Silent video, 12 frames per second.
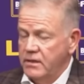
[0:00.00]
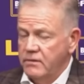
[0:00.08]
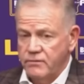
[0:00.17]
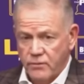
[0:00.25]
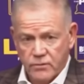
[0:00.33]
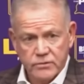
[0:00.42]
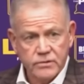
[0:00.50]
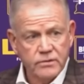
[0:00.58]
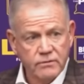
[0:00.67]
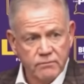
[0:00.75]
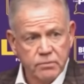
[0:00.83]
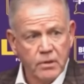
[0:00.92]
first,
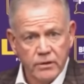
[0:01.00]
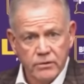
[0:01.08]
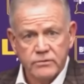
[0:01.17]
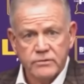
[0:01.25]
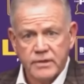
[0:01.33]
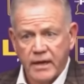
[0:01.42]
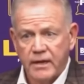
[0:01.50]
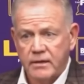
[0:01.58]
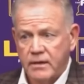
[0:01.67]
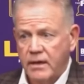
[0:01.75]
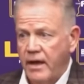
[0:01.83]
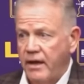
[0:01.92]
of players
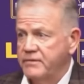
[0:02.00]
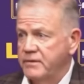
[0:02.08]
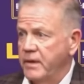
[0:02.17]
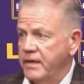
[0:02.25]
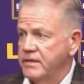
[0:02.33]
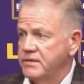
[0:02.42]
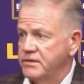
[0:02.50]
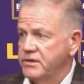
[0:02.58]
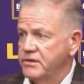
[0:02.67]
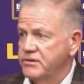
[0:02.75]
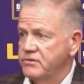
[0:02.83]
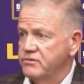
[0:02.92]
that have to make
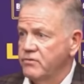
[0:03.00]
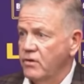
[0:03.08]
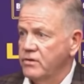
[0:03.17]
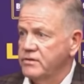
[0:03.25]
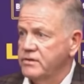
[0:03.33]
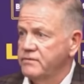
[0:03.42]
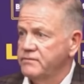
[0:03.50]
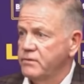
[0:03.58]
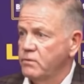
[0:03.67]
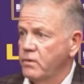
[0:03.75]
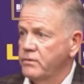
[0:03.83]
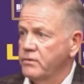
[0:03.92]
decisions relative
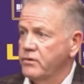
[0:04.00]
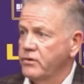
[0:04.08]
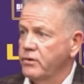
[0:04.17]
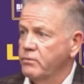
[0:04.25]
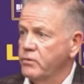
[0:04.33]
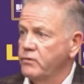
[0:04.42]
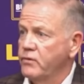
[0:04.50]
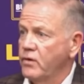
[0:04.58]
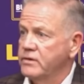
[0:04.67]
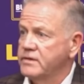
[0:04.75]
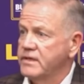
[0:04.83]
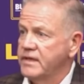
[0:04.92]
to whether they're going to move
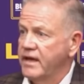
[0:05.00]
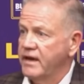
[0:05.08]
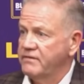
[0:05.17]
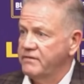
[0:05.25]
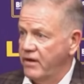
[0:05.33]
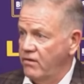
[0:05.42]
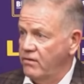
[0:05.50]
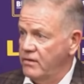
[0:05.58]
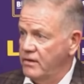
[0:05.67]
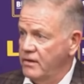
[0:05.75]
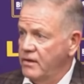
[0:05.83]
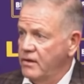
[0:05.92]
on to the NFL
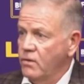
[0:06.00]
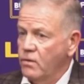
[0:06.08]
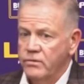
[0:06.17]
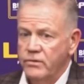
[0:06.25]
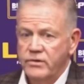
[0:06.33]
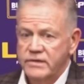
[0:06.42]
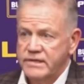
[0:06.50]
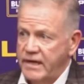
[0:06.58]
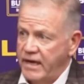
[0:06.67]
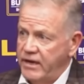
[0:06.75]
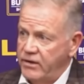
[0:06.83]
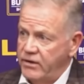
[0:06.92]
or they're going to
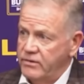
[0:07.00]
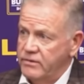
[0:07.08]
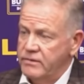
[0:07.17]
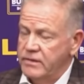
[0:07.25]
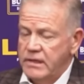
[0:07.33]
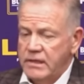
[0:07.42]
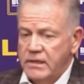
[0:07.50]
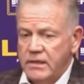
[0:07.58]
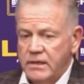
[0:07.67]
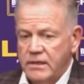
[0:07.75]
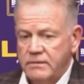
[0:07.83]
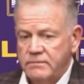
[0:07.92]
stay here.
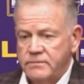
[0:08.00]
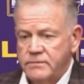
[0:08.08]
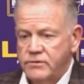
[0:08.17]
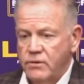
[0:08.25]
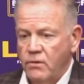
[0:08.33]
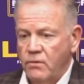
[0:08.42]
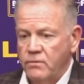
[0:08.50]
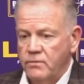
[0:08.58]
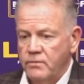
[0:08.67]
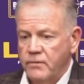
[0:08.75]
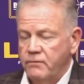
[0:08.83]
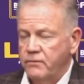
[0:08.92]
So
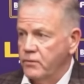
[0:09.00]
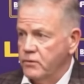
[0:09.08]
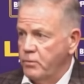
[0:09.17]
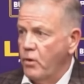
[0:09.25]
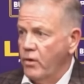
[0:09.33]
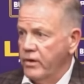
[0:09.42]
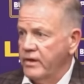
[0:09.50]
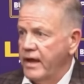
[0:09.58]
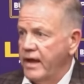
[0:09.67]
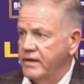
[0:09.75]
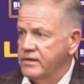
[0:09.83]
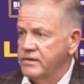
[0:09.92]
the first part of
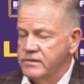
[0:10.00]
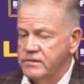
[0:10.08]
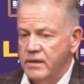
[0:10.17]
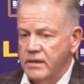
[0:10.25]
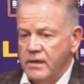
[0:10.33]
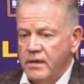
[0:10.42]
that is